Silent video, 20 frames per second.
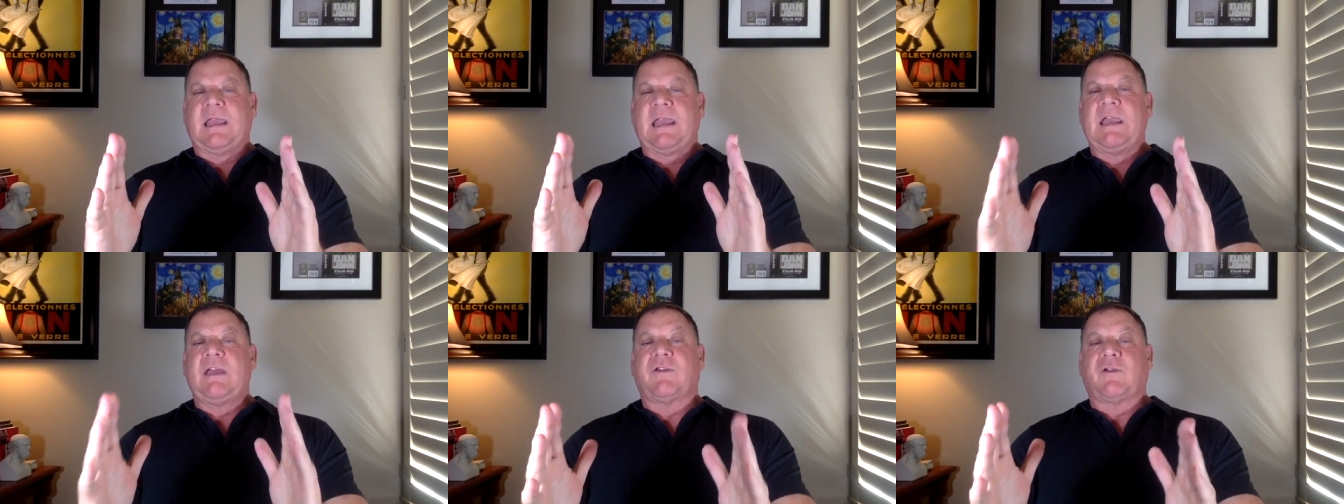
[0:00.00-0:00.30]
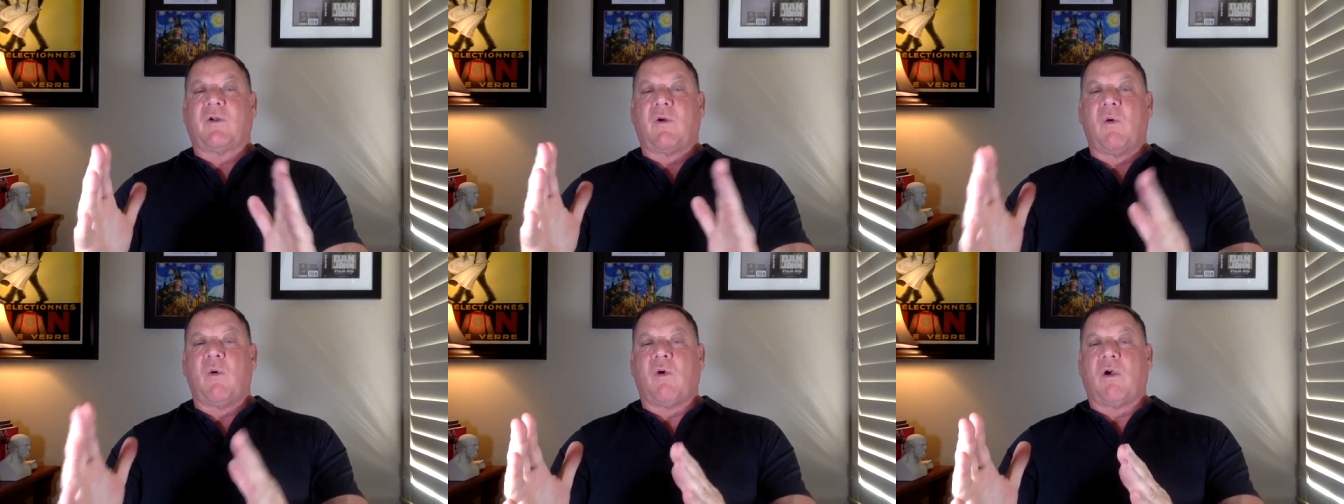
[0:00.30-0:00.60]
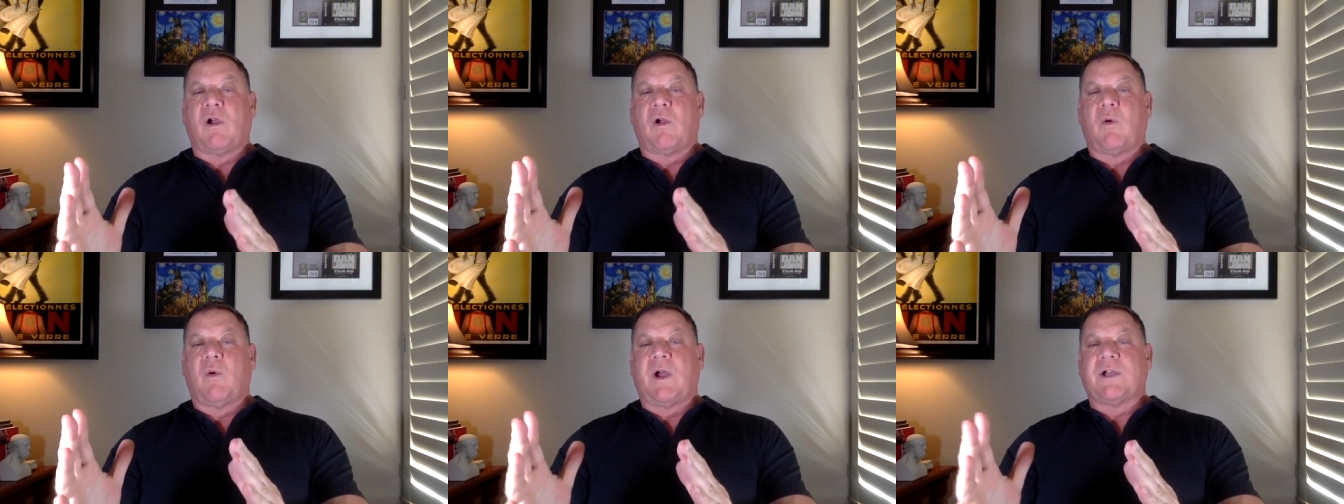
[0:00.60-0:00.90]
either
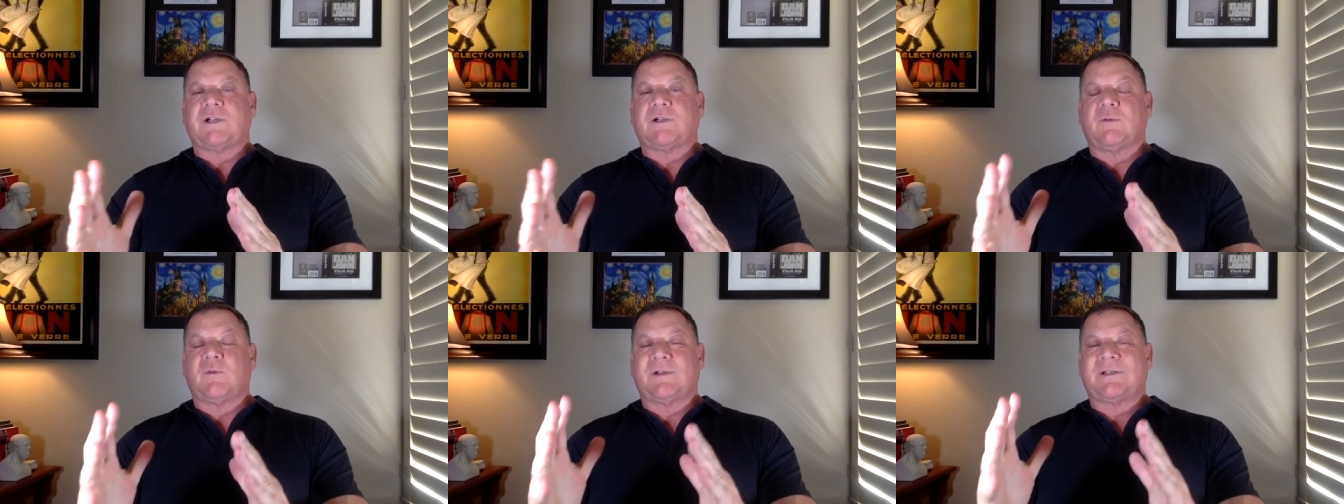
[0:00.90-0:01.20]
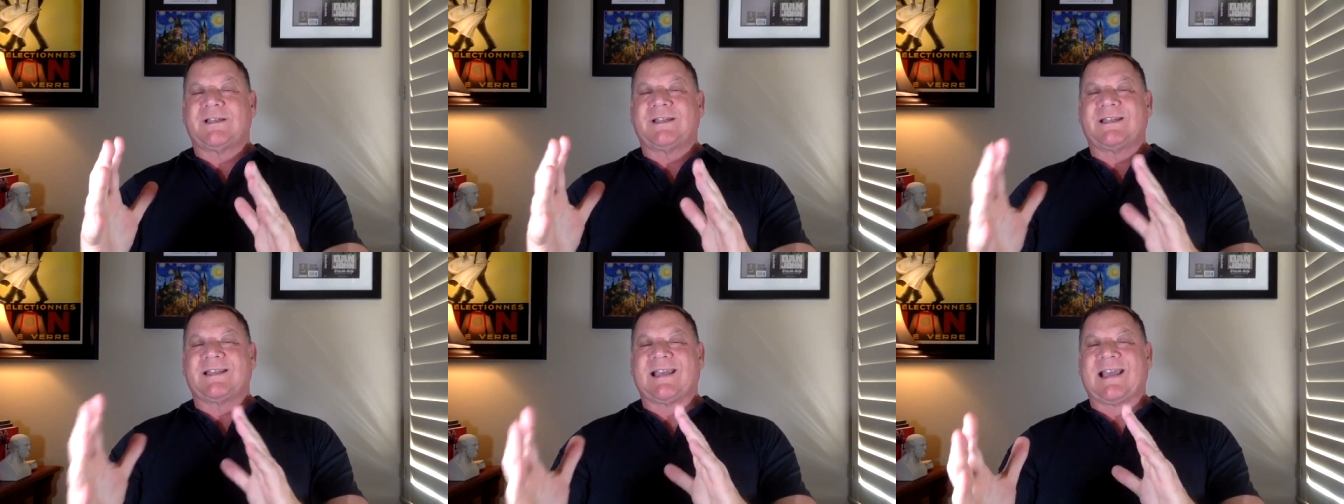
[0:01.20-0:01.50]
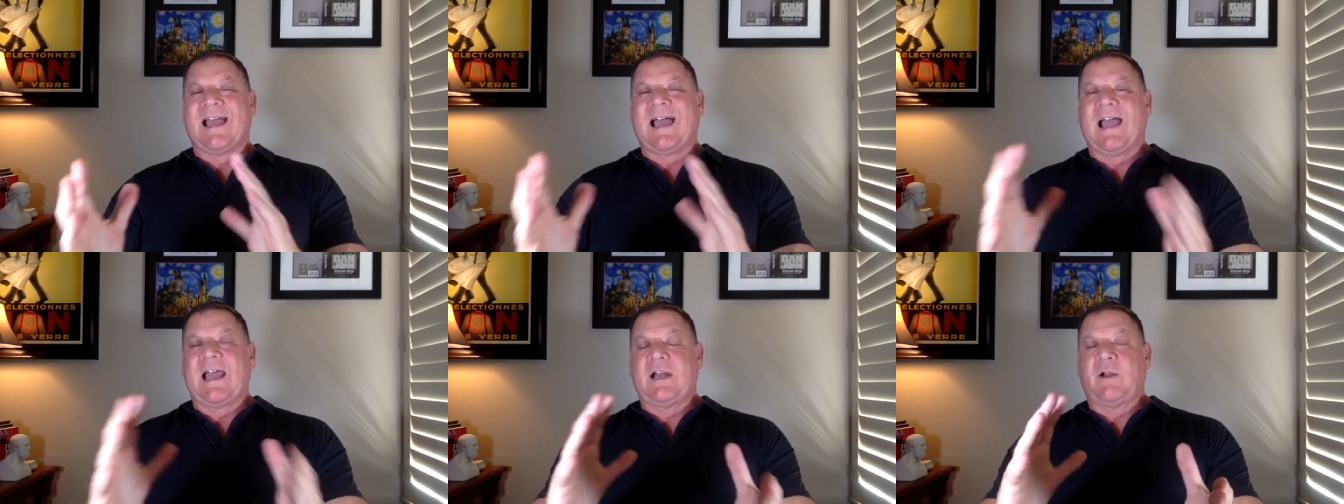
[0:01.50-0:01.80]
or question, which is
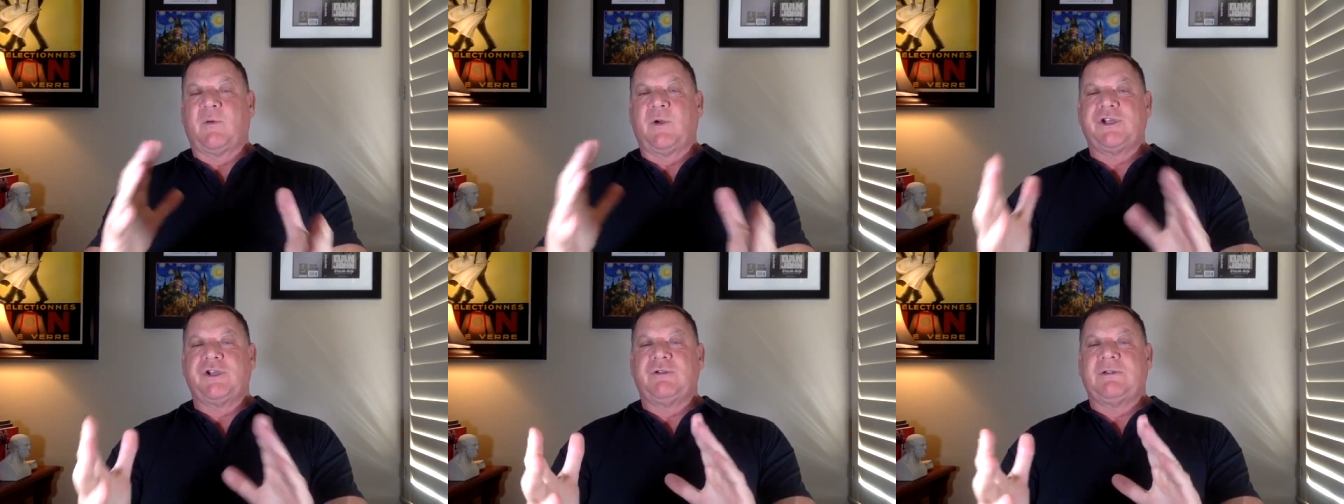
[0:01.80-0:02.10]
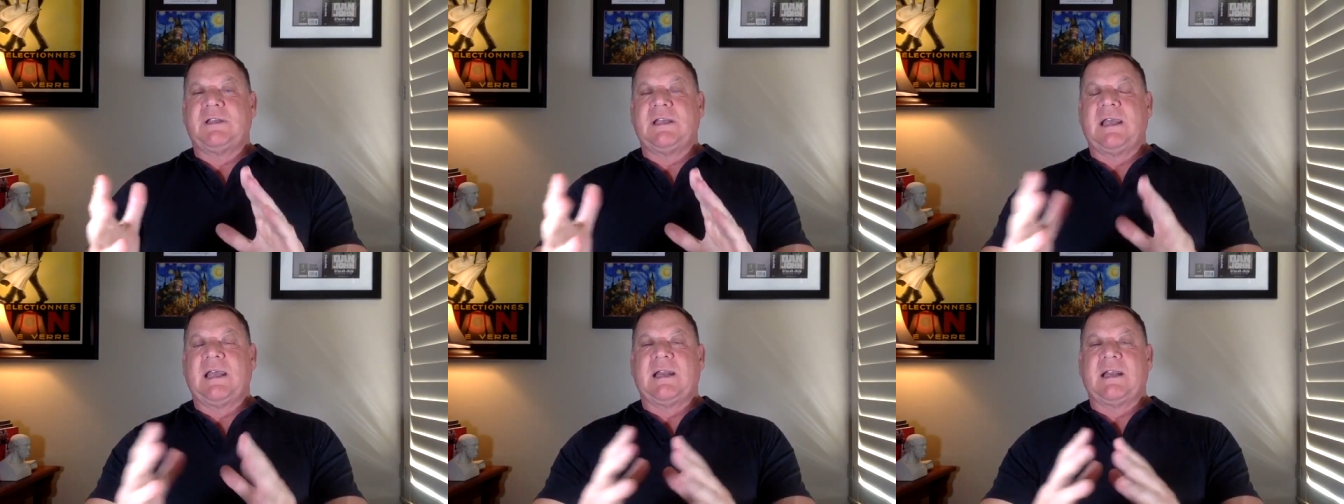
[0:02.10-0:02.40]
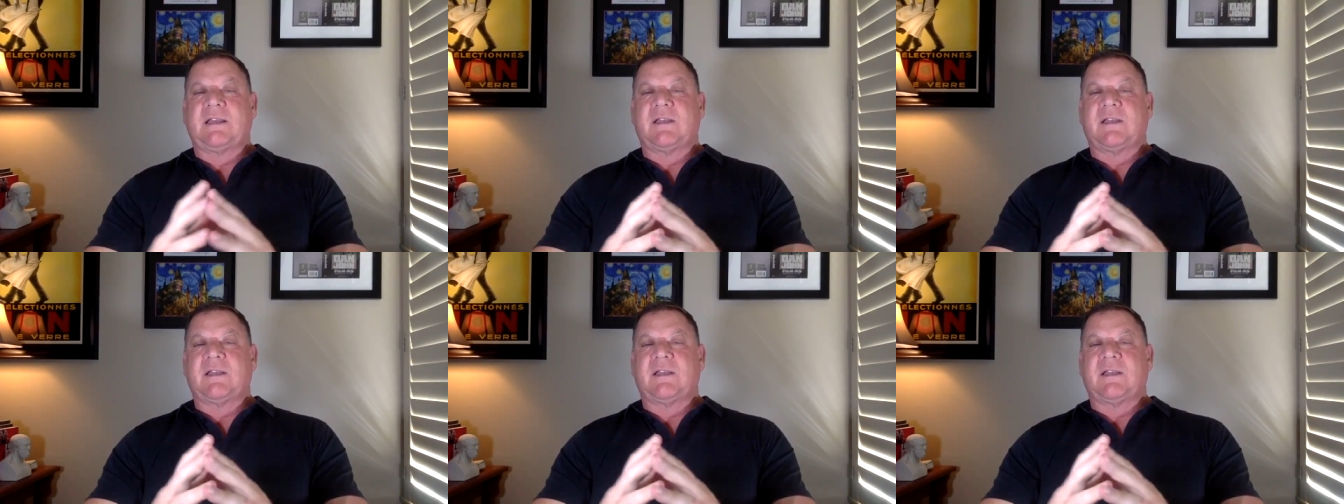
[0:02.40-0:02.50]
kind of what you did.